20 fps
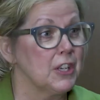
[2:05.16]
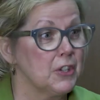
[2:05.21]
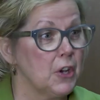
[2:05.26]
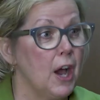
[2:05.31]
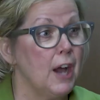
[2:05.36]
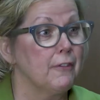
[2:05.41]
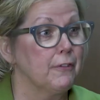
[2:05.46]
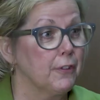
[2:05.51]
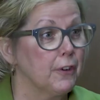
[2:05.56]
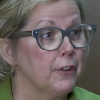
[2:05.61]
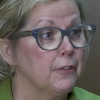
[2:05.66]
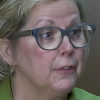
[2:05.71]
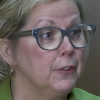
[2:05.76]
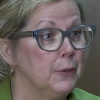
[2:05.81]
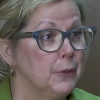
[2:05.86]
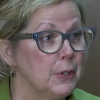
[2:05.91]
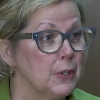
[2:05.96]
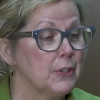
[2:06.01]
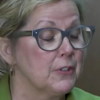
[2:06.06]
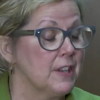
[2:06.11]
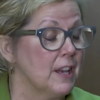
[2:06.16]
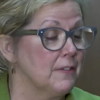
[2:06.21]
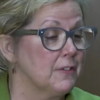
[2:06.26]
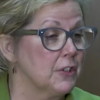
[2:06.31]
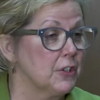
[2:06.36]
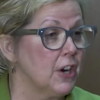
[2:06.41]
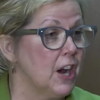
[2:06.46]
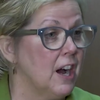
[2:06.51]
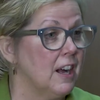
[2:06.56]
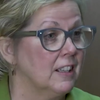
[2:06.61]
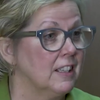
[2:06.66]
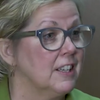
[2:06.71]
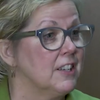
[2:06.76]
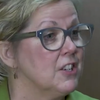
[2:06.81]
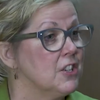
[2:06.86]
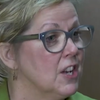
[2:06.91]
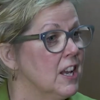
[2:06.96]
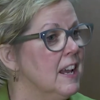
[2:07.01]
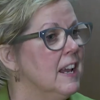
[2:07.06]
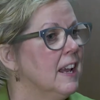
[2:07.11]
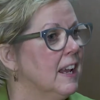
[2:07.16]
I taught for a few years after college